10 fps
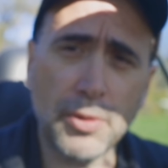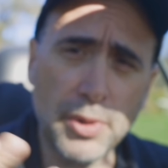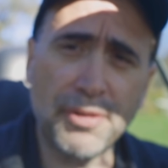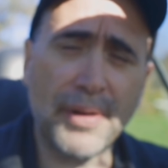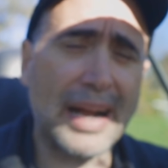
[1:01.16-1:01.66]
it.
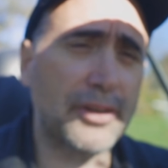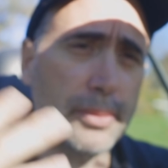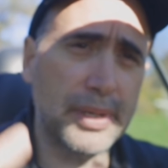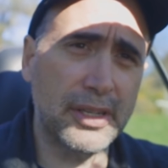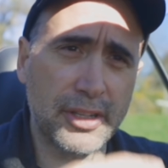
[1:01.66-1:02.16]

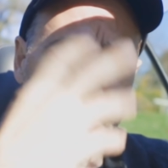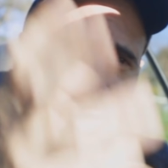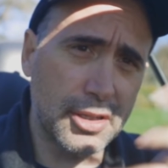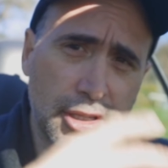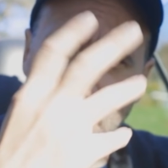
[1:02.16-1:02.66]
Refactor means
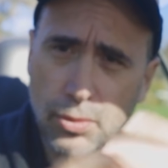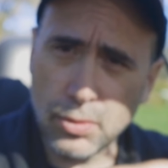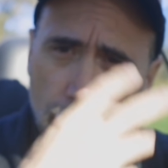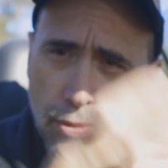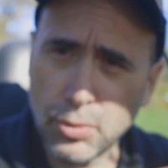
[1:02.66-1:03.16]
just you know
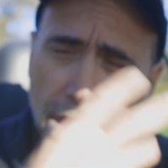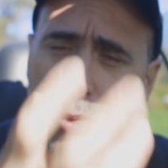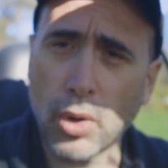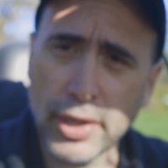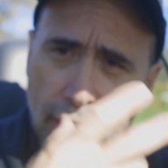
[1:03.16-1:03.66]

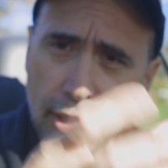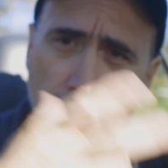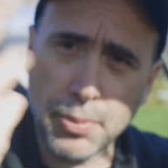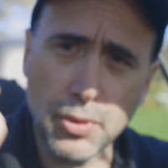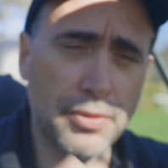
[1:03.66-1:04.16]
rework it,
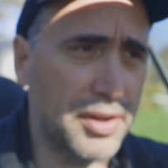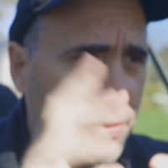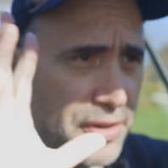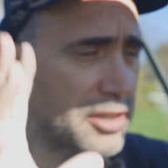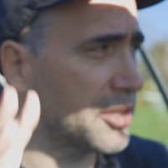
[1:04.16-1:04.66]
improve
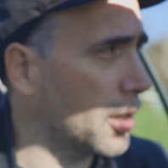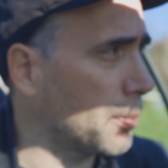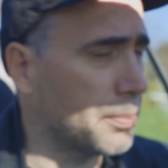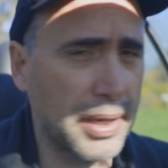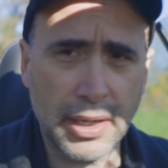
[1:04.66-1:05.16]
it, fix it
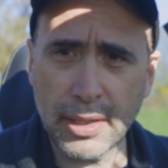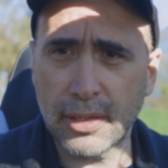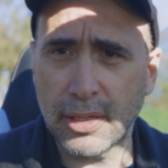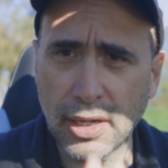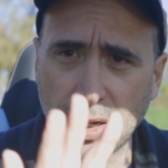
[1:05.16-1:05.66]
up, make
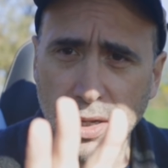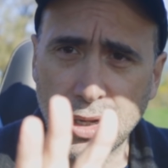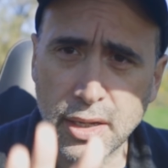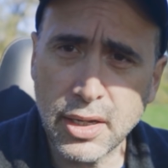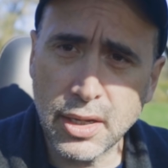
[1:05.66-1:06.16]
it
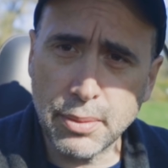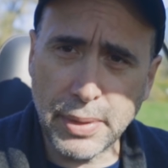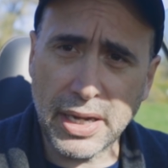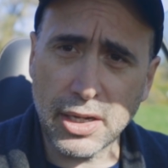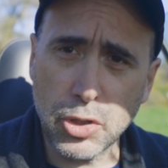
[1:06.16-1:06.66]
uh,
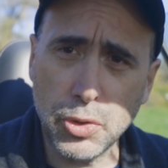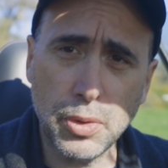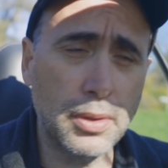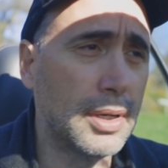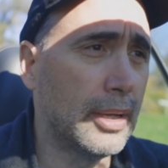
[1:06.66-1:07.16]
make it
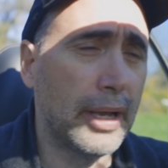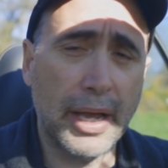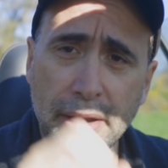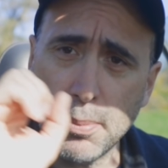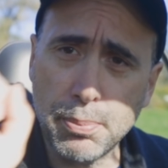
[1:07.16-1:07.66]
cool,
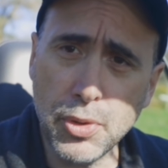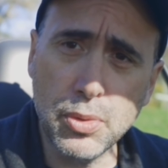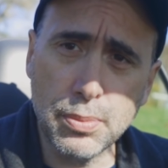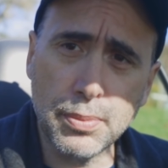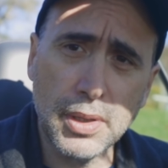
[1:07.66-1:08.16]
and then
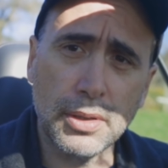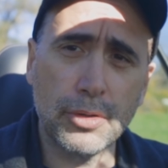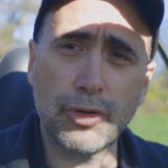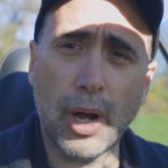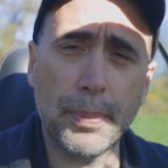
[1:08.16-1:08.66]
boom,
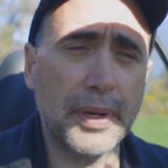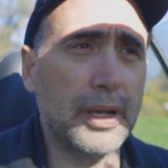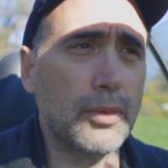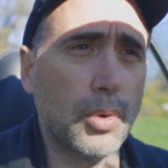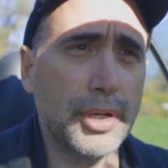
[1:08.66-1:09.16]
drop it
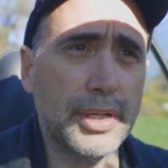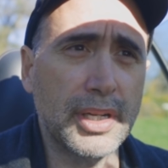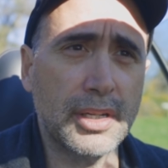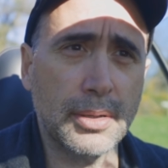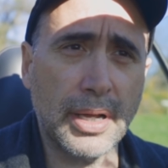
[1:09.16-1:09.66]
in where you
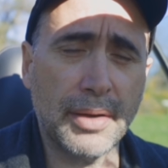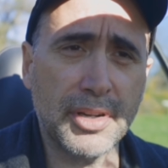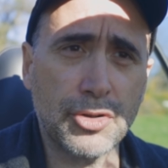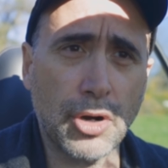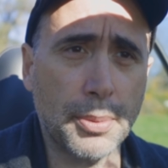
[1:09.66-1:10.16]
need to have
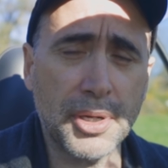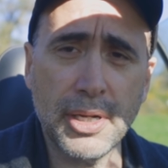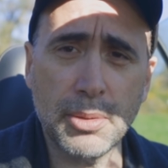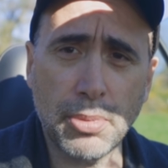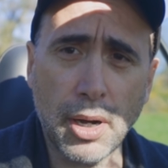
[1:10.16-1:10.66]
it dropped
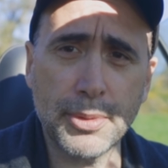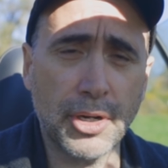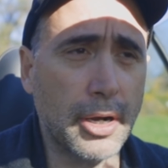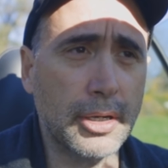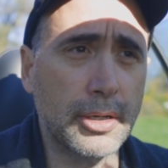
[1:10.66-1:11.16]
in. And Bob's
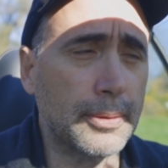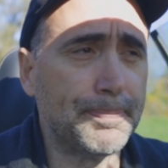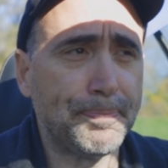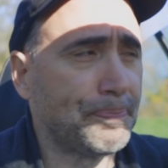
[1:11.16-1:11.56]
your uncle.